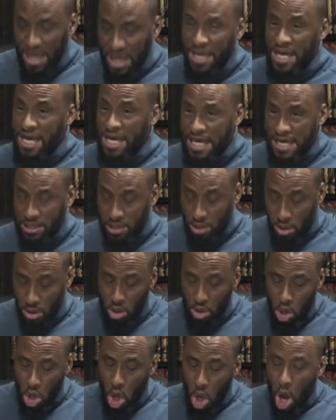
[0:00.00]

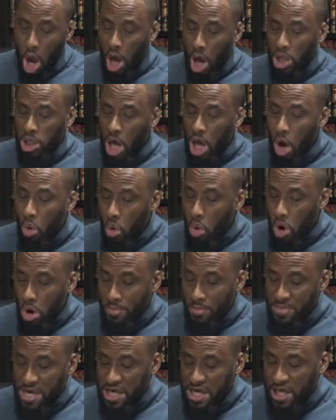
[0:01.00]
Either Allah will
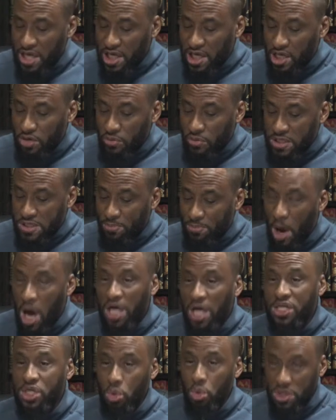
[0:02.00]
immediately
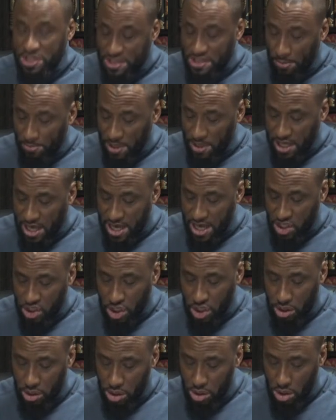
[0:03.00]
respond to a
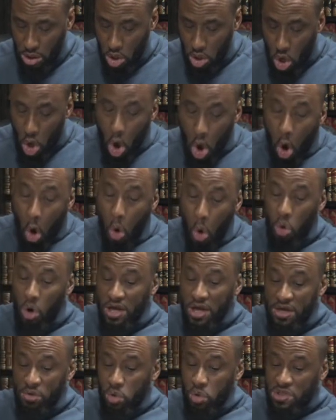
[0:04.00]
supplication, or
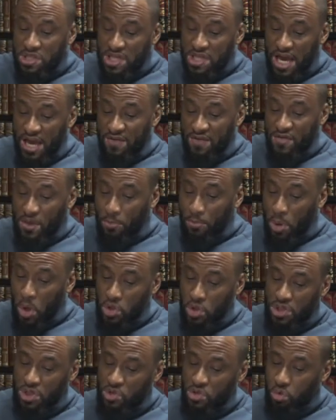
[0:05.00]
He will save the
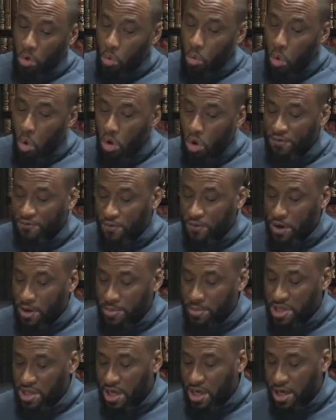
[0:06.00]
person's reward for him
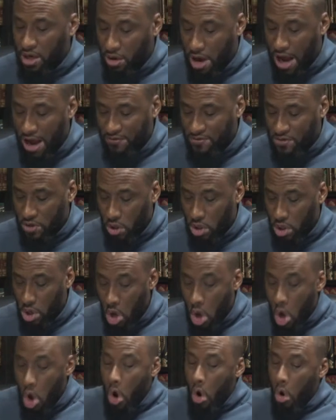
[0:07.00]
in the hereafter,
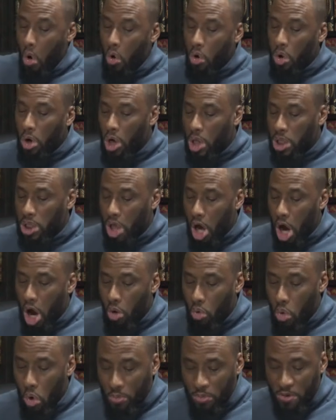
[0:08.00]
or
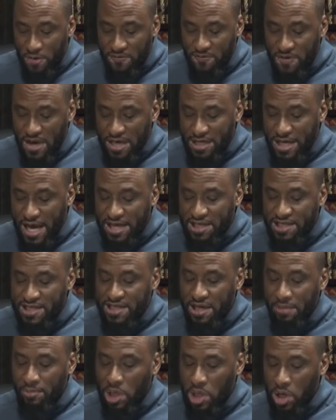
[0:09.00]
Allah will prevent a
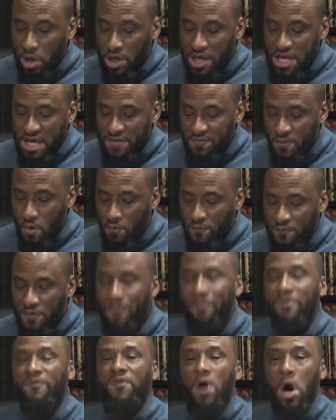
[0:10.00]
similar evil
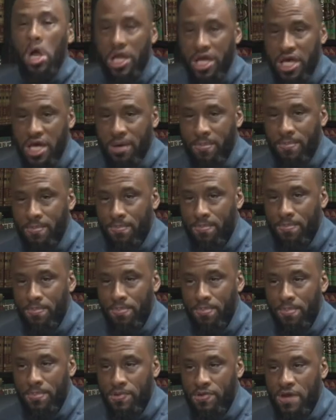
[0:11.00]
from befalling him.
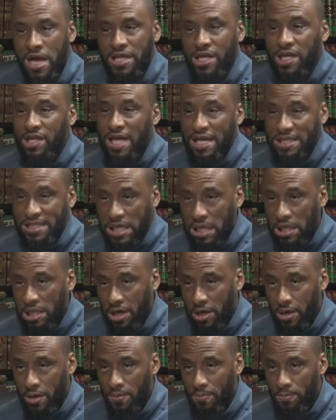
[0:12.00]
So I think that's
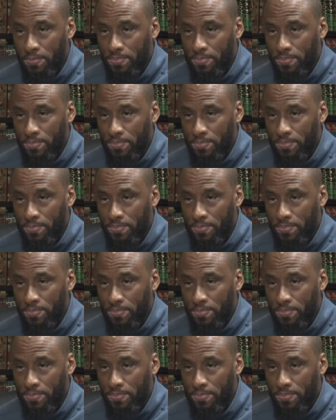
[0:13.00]
clear.